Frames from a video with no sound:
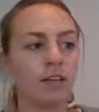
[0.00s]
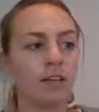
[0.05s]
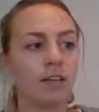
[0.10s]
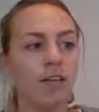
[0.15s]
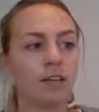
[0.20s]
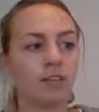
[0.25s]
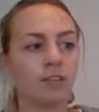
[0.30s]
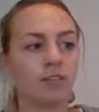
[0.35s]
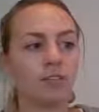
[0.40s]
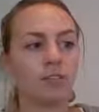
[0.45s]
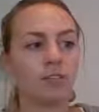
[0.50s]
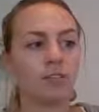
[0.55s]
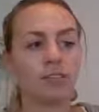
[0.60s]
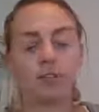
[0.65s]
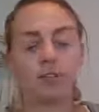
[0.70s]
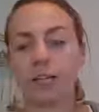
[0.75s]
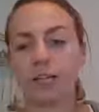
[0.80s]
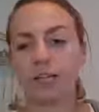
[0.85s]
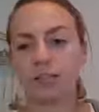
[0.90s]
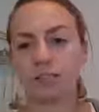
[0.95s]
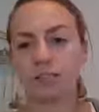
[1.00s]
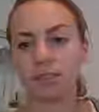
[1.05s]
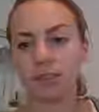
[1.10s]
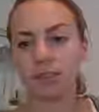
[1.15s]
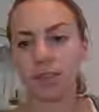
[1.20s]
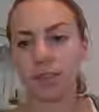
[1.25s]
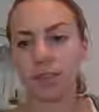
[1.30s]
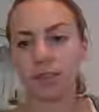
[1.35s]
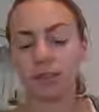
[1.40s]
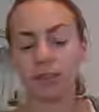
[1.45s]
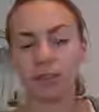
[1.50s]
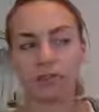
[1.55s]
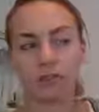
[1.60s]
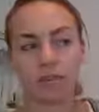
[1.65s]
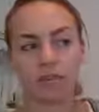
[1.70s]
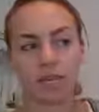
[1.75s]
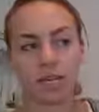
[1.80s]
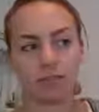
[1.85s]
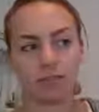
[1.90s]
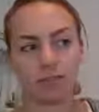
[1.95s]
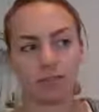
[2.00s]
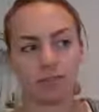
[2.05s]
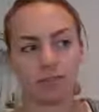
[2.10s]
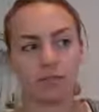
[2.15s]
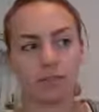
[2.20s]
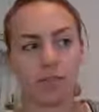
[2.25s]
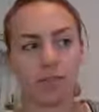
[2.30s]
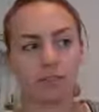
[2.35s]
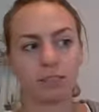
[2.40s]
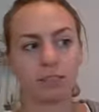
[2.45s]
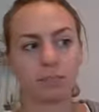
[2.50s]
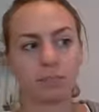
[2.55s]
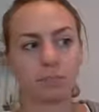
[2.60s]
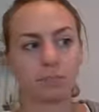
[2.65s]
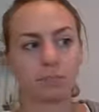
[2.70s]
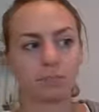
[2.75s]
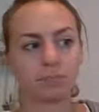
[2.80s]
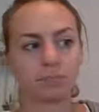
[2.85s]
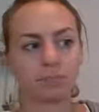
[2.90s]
less trans and saturated fats.